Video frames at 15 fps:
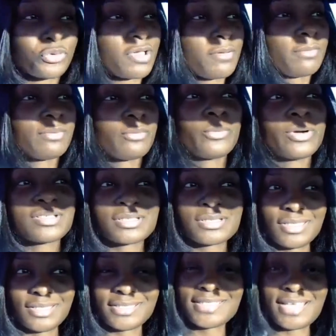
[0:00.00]
trip was
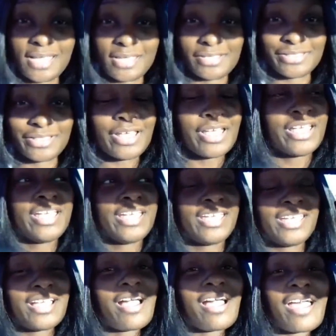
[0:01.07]
a success
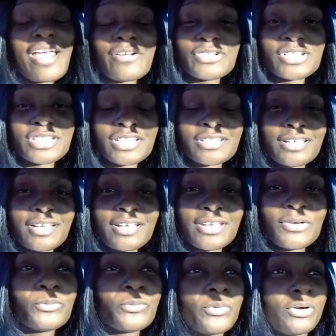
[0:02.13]
he got everything that
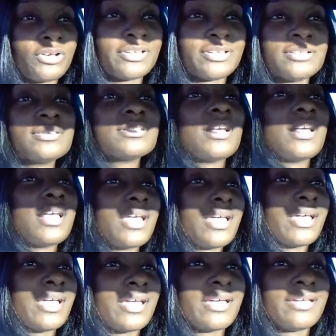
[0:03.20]
he wanted,
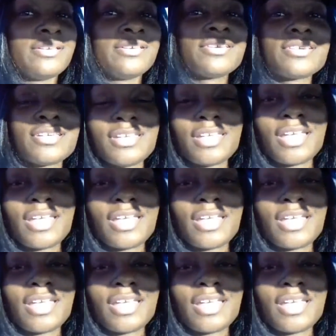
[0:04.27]
and